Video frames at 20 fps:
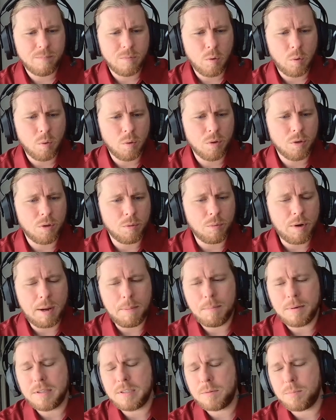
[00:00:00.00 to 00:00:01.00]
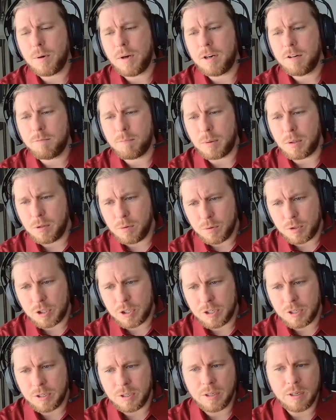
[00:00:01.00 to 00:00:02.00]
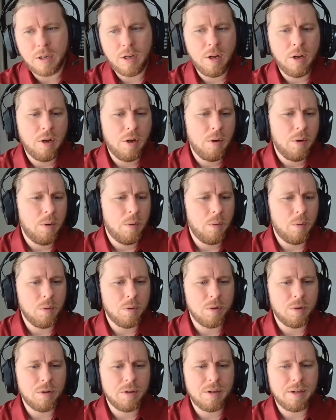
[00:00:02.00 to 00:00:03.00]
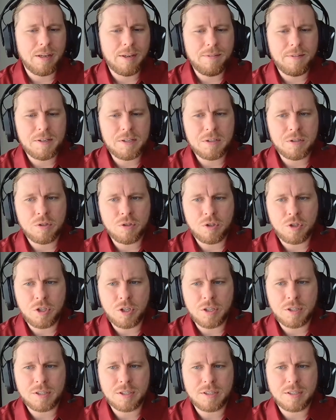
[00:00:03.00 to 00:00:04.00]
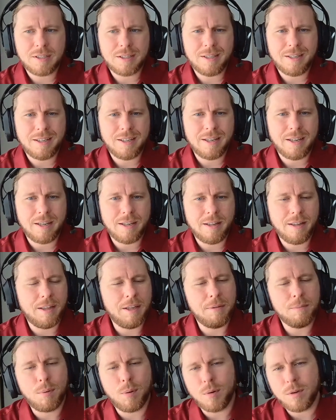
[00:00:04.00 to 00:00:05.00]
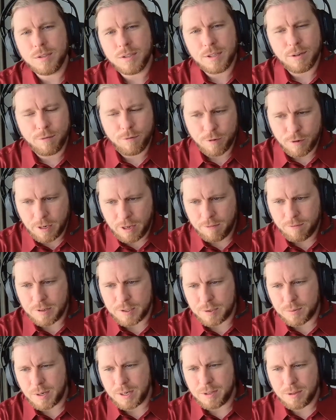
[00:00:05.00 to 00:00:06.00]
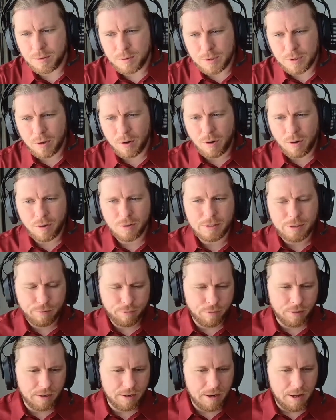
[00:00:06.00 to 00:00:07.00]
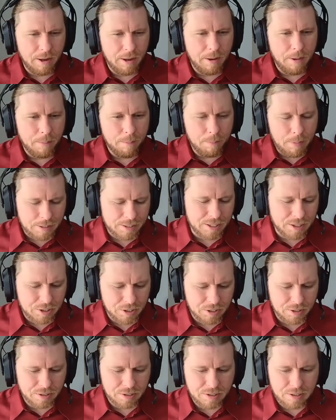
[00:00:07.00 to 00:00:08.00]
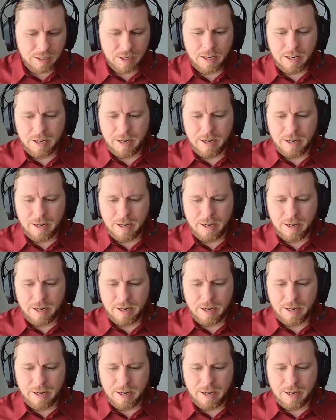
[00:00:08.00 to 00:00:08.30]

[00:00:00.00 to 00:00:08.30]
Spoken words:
or the rampant spread of pollution, or even just the importance of forgiveness, right? Those are all different messages.